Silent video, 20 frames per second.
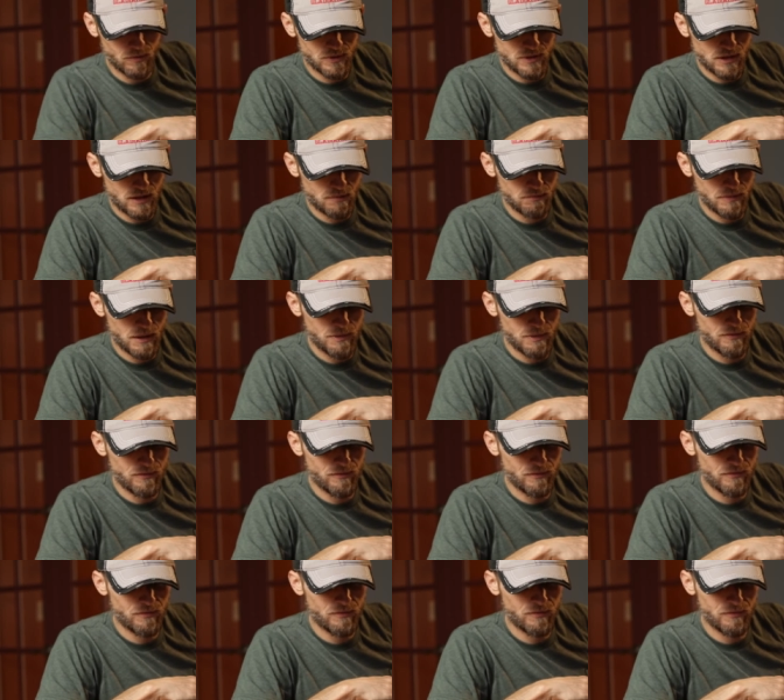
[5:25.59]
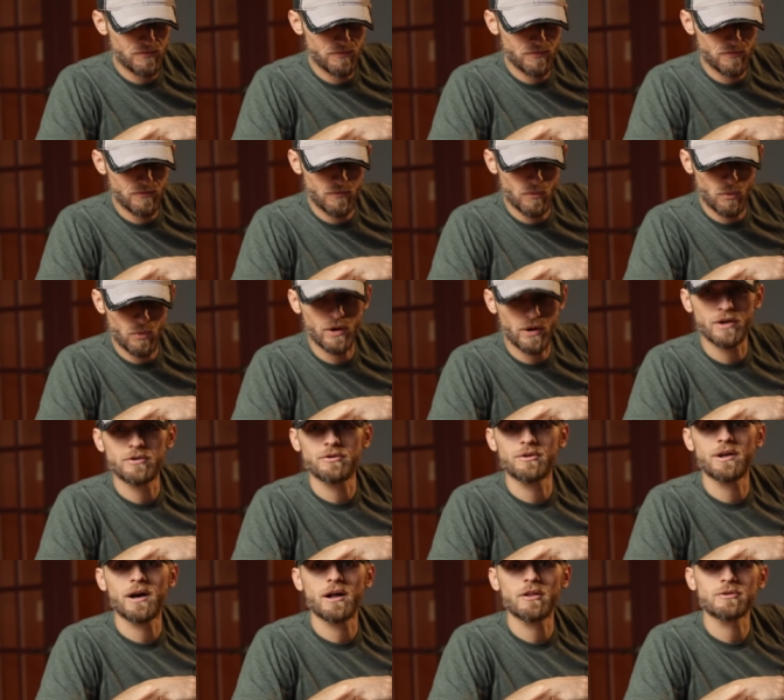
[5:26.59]
we're talking maybe four
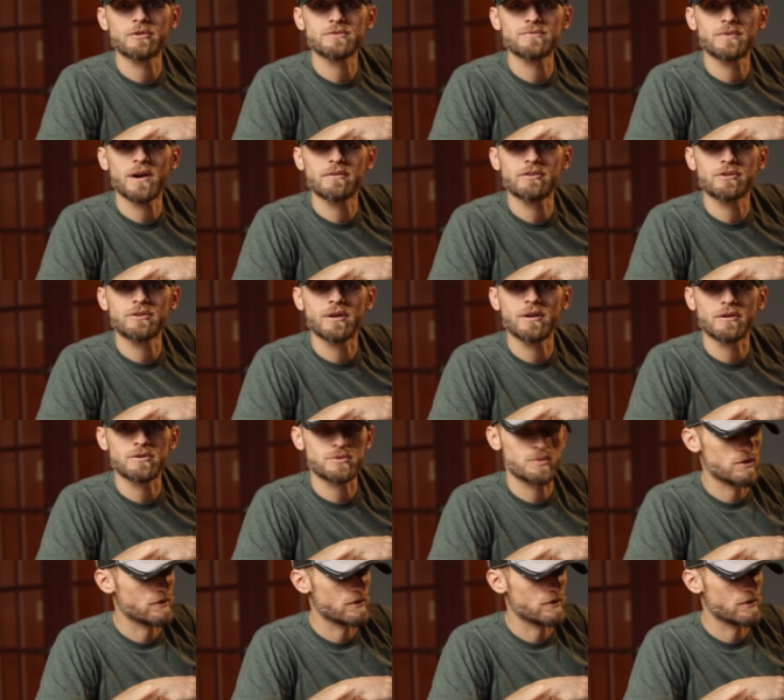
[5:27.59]
hundred dollars, five hundred dollars